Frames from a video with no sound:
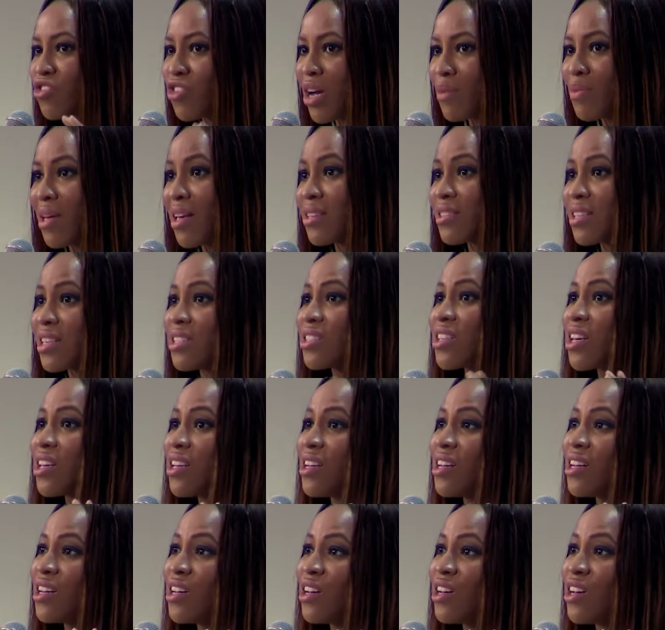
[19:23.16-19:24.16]
Trabelsi is going
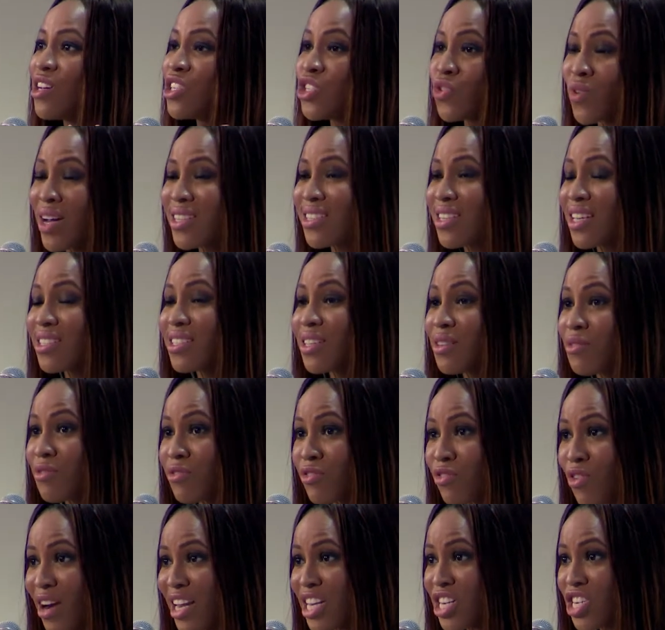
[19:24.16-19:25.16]
to address us in
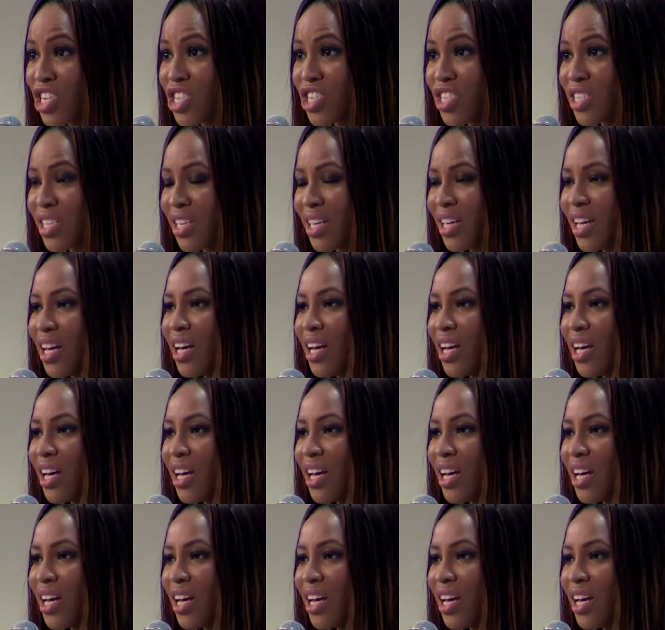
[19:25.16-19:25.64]
French.